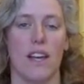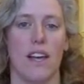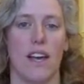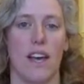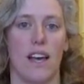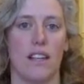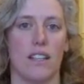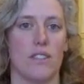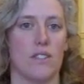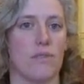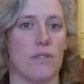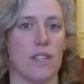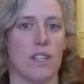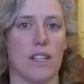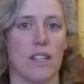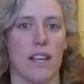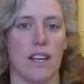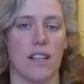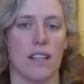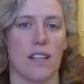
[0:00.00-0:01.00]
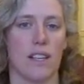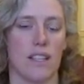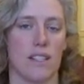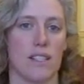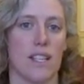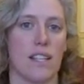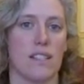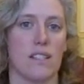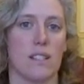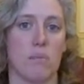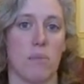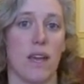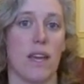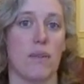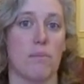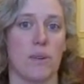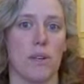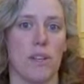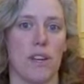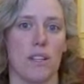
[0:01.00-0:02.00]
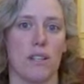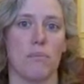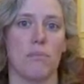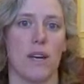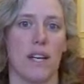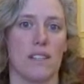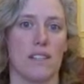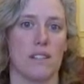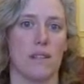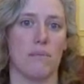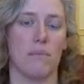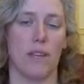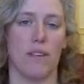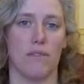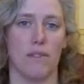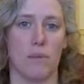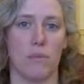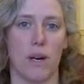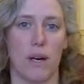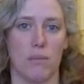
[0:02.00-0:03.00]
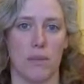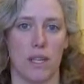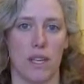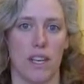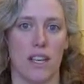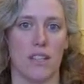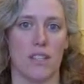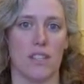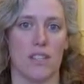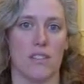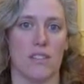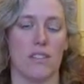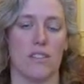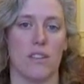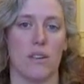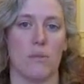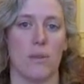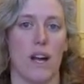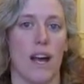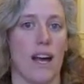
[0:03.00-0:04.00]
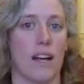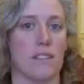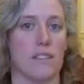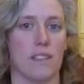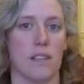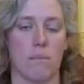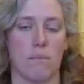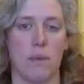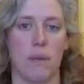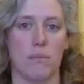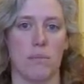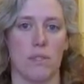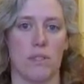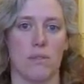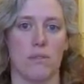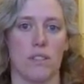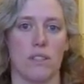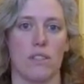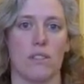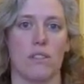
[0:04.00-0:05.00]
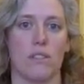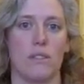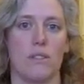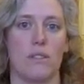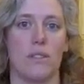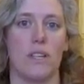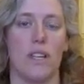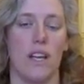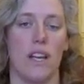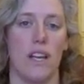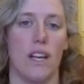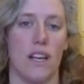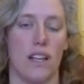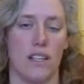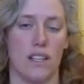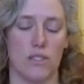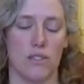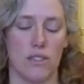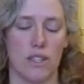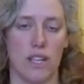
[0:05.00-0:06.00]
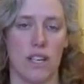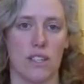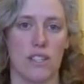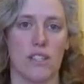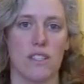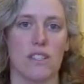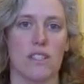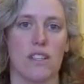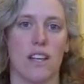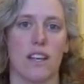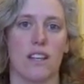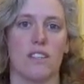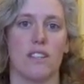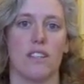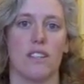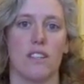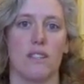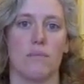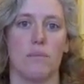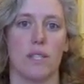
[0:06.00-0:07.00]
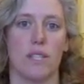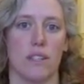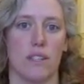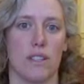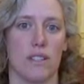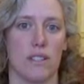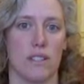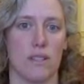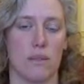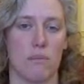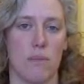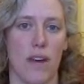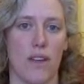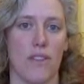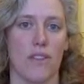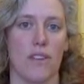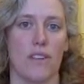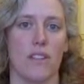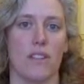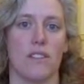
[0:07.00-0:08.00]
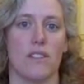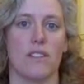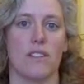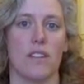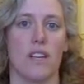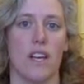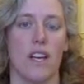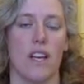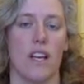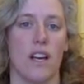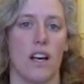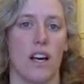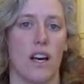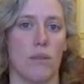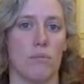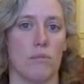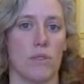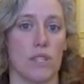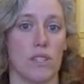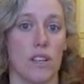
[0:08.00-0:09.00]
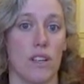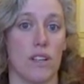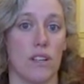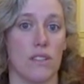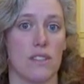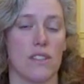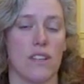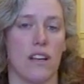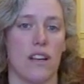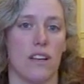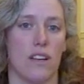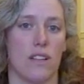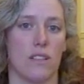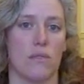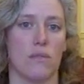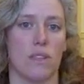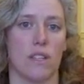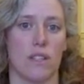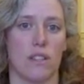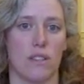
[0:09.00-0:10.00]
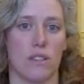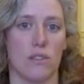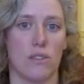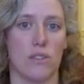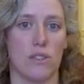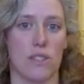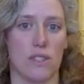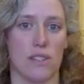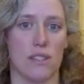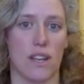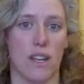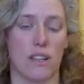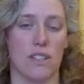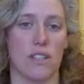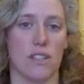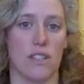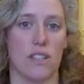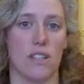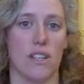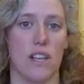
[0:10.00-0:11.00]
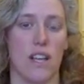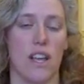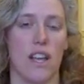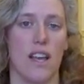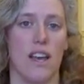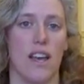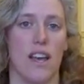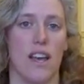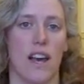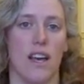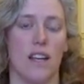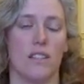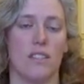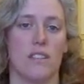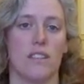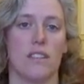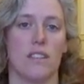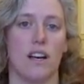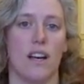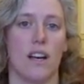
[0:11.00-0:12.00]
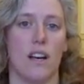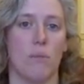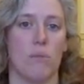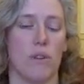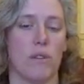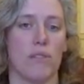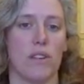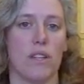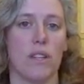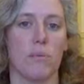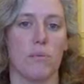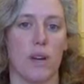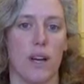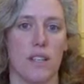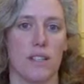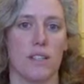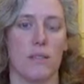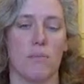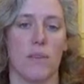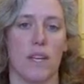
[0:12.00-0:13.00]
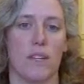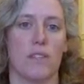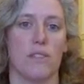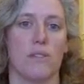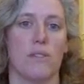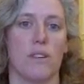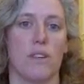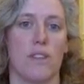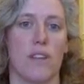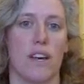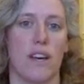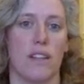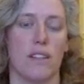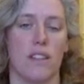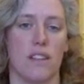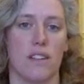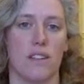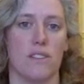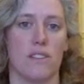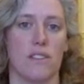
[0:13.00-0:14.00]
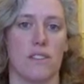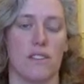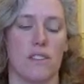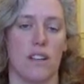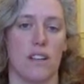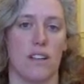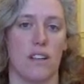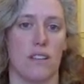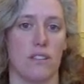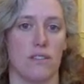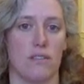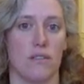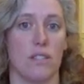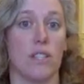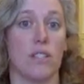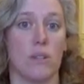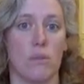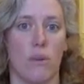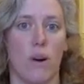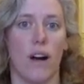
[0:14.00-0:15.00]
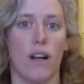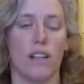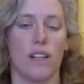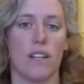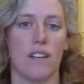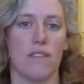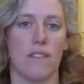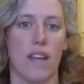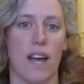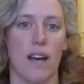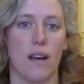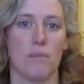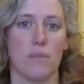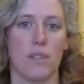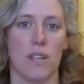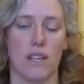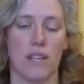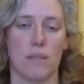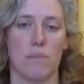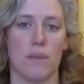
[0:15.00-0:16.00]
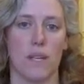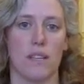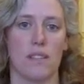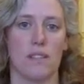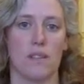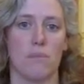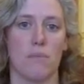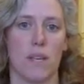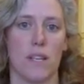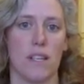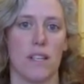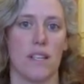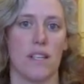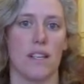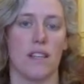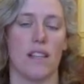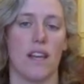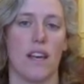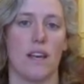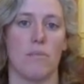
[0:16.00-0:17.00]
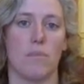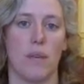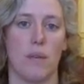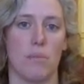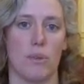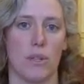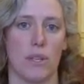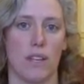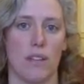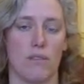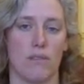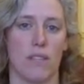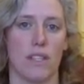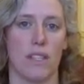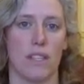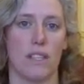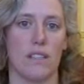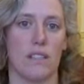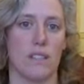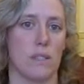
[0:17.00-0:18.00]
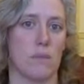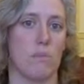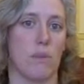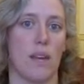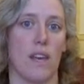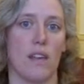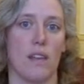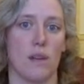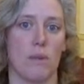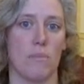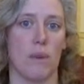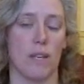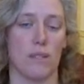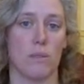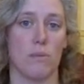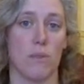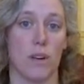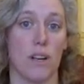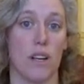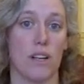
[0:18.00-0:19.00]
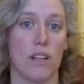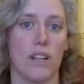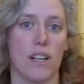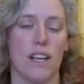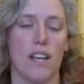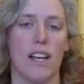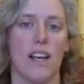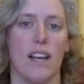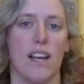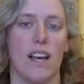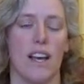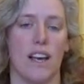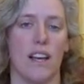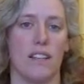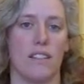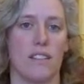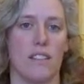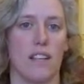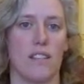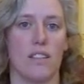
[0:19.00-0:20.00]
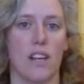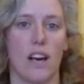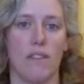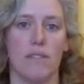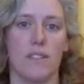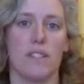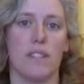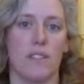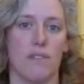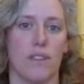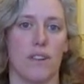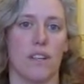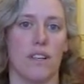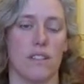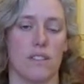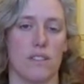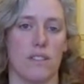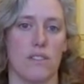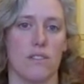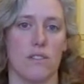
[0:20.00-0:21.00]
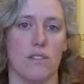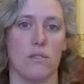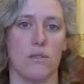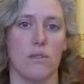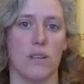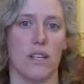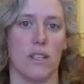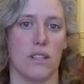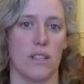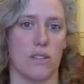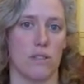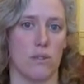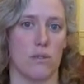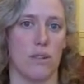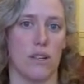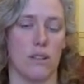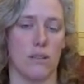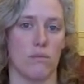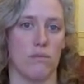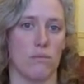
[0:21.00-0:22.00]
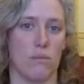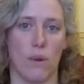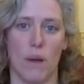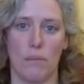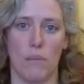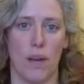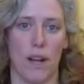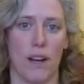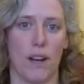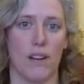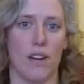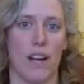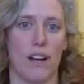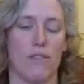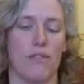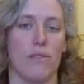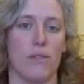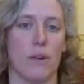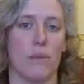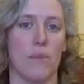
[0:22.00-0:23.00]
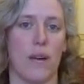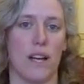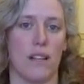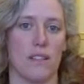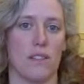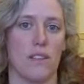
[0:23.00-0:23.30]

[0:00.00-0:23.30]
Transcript: And it's really like a condensed paper that you might submit for publication. So we're asking people to include an introduction section, materials and methods, um, results, and also a conclusion section. And uh, we really want to make sure that there's a good quality of the abstracts being submitted and that people can really display their best work. And that's often difficult to do in a short one paragraph format.